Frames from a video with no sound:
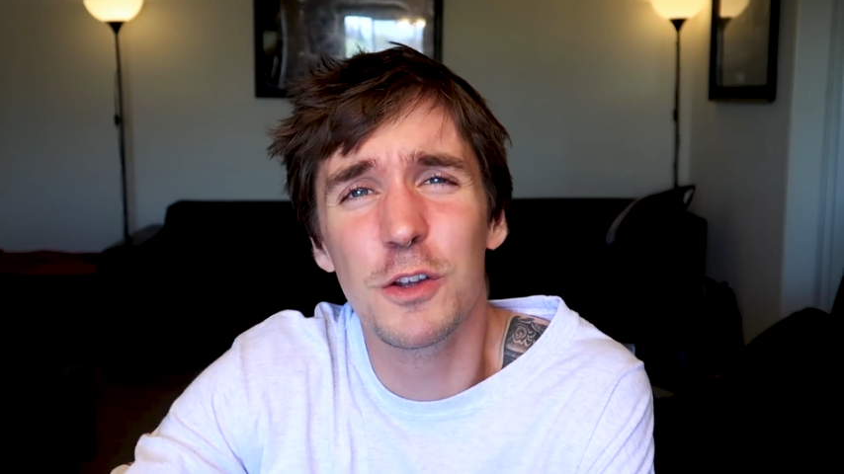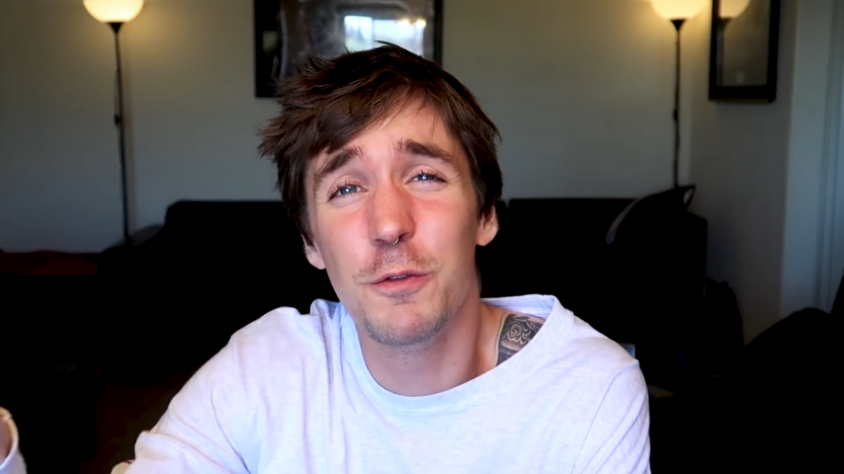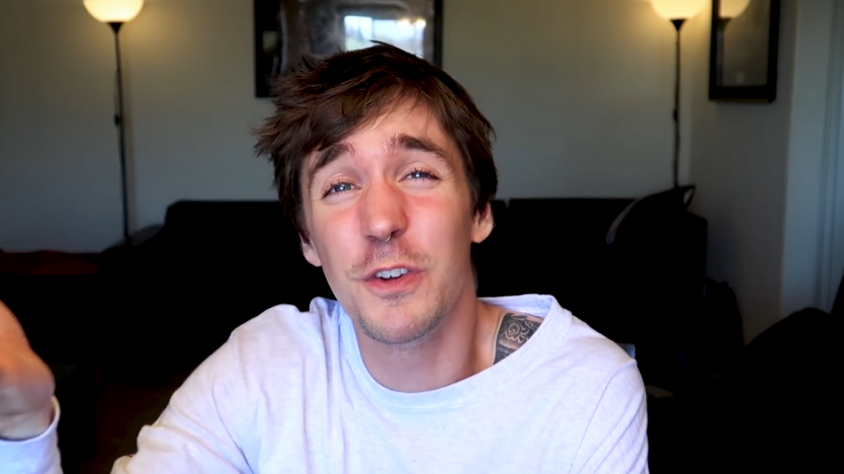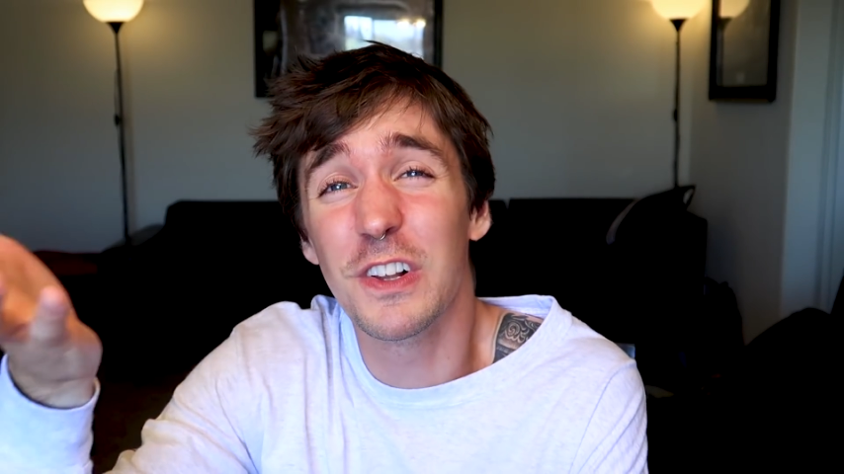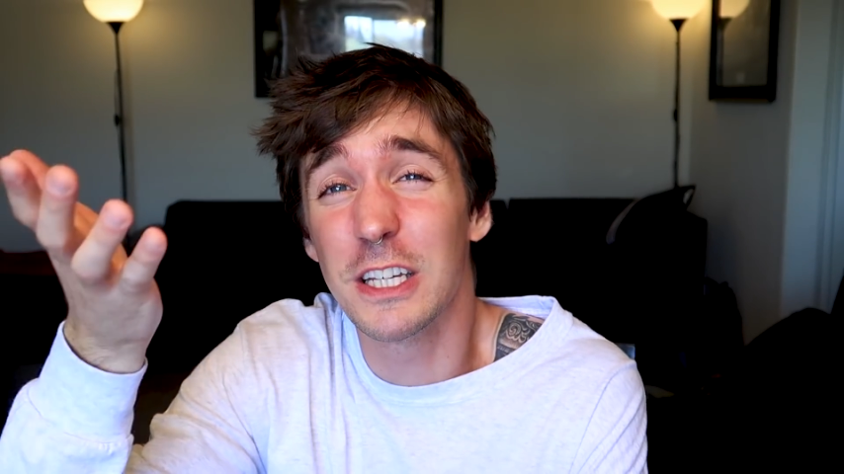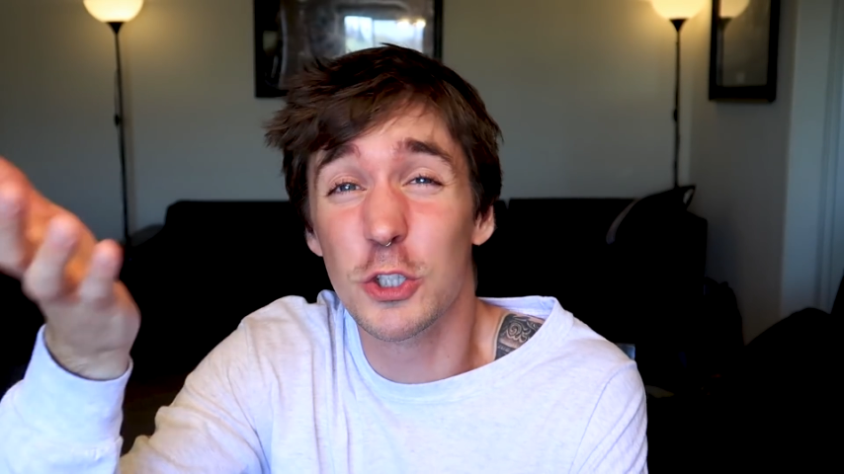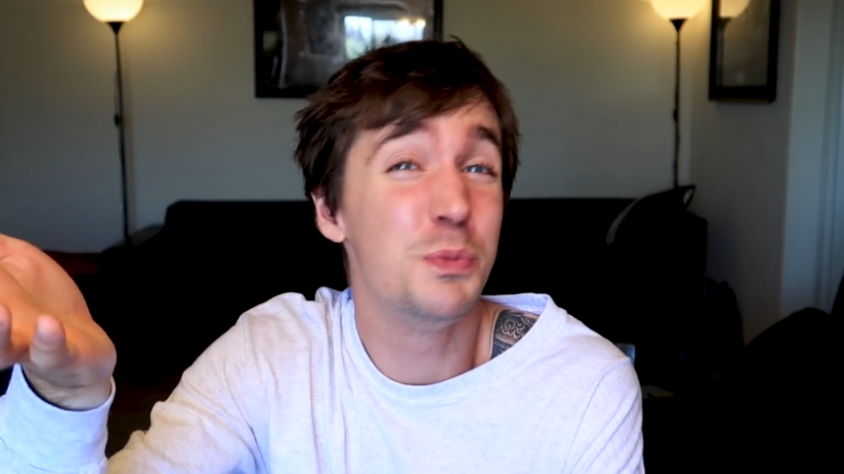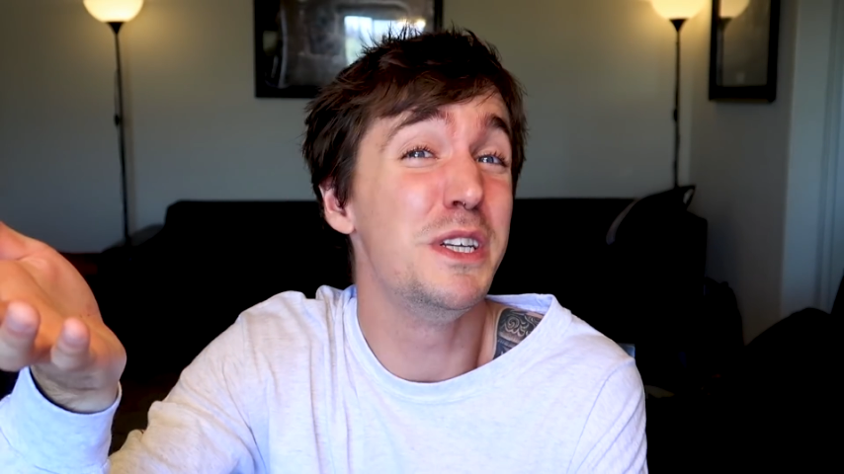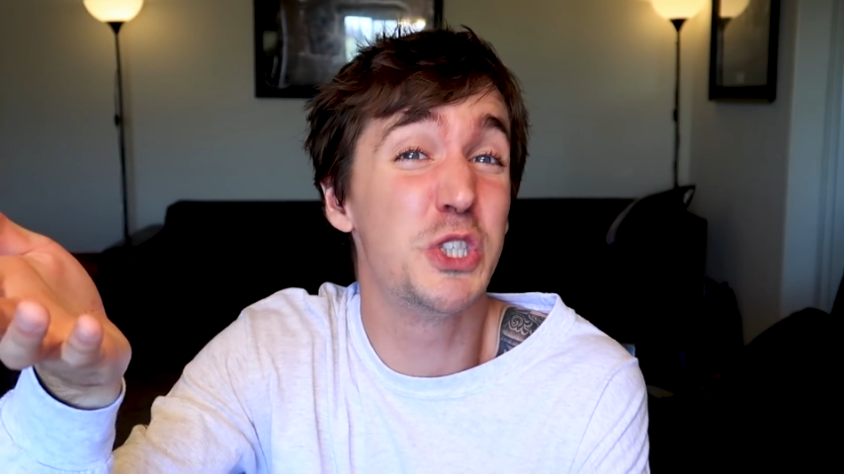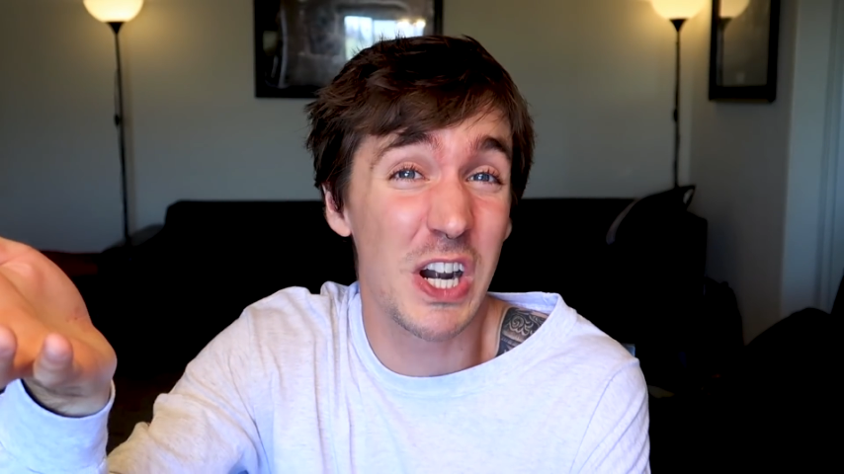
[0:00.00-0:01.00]
and you feel like you
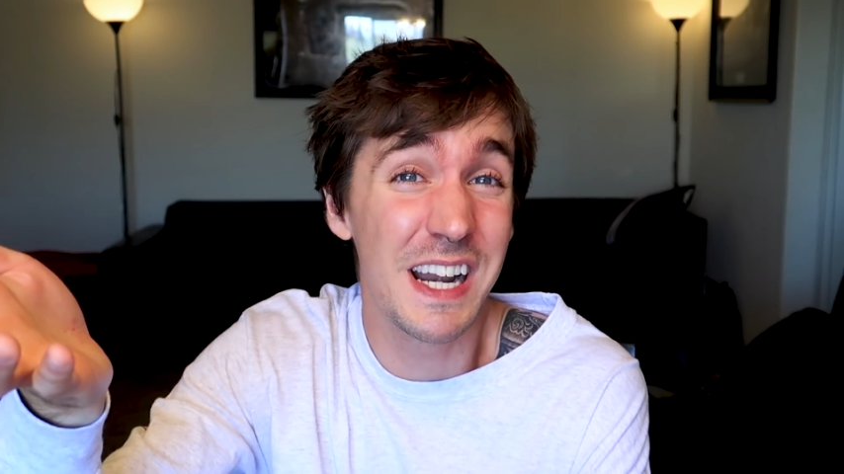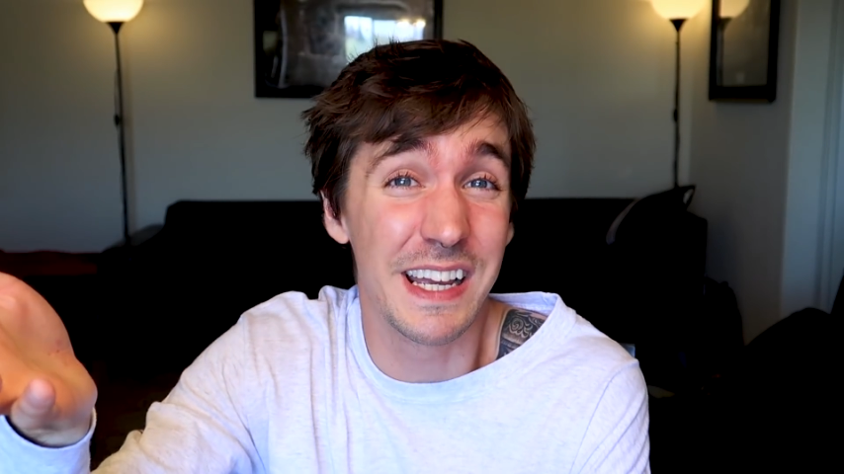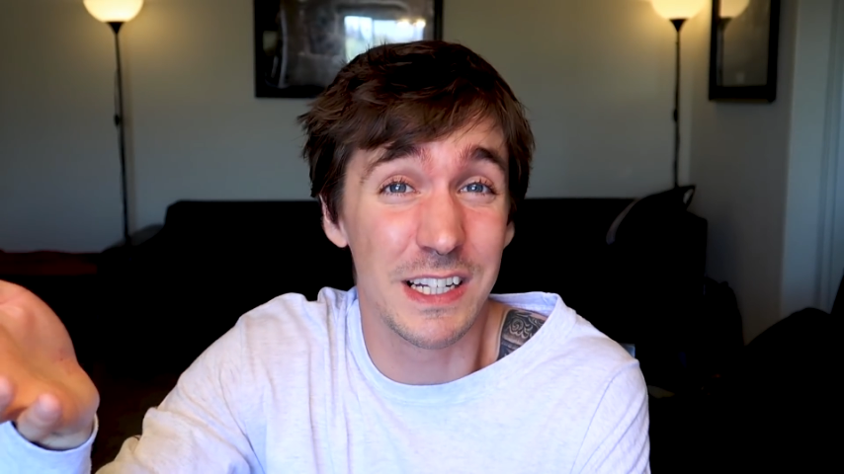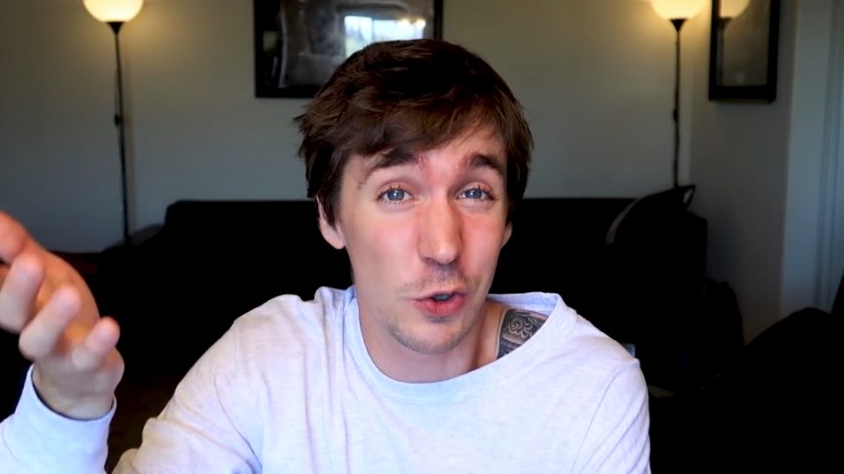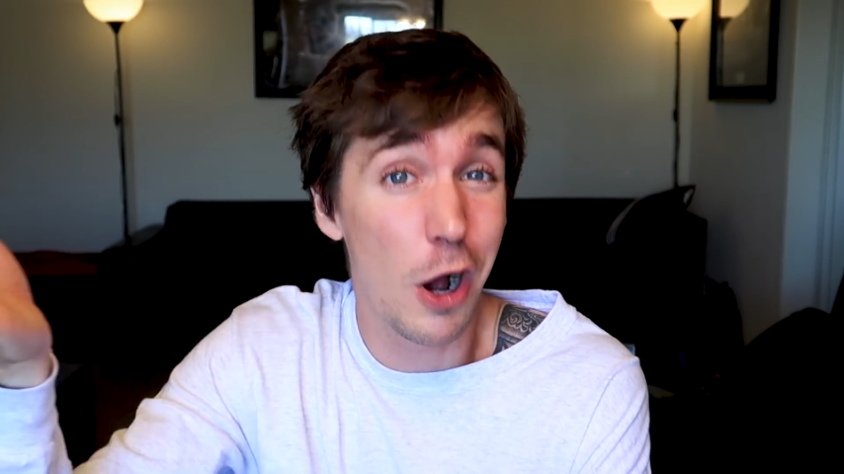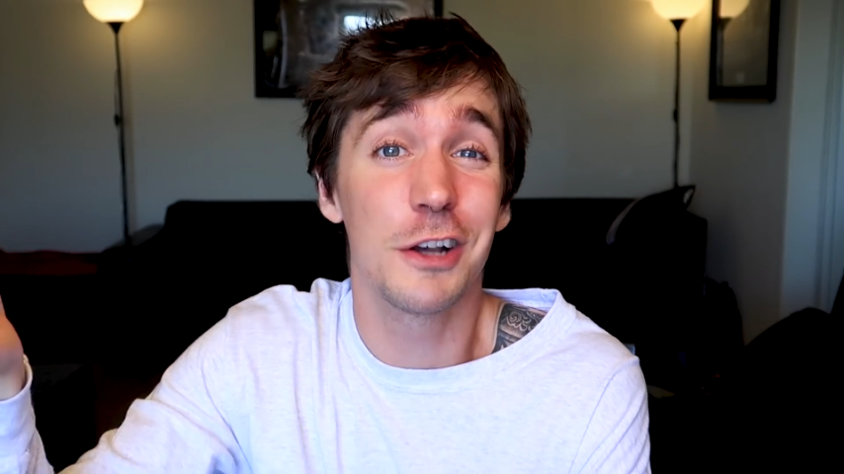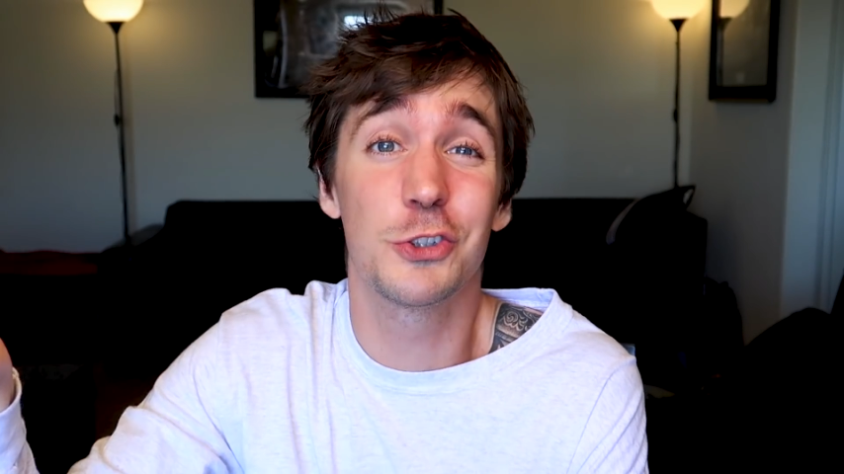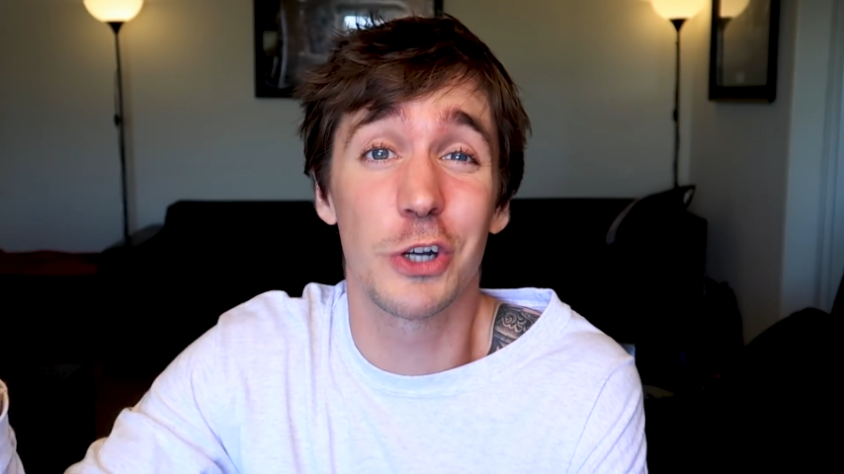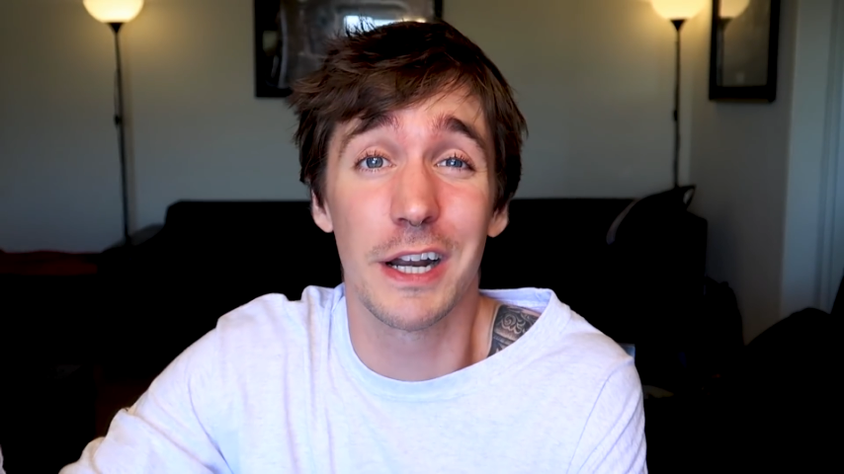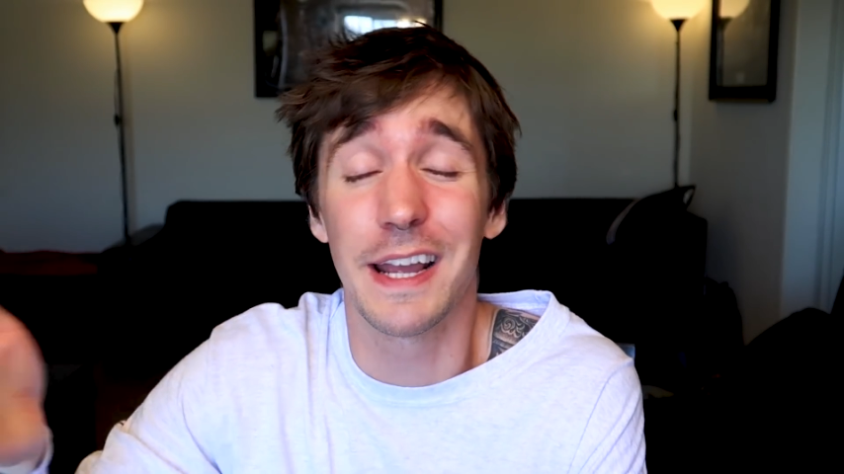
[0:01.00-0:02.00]
should be training and cross
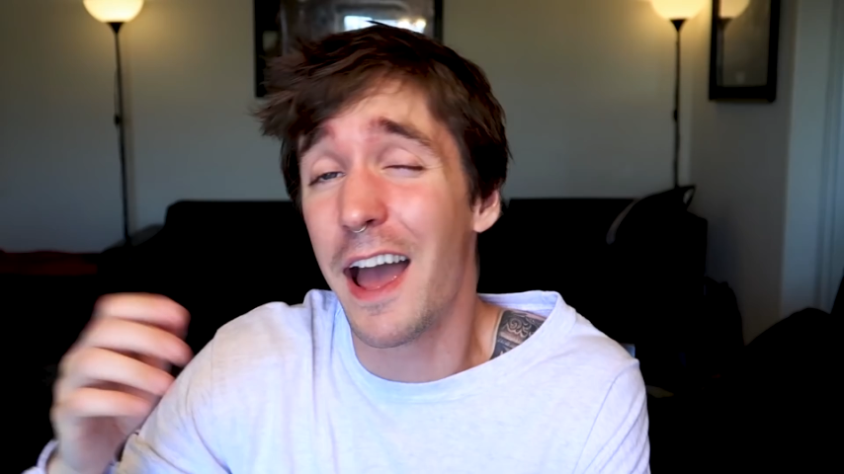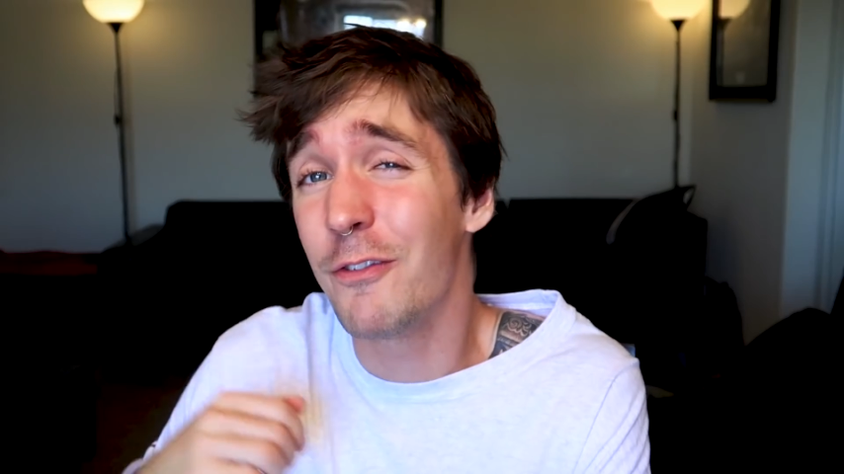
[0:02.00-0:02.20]
training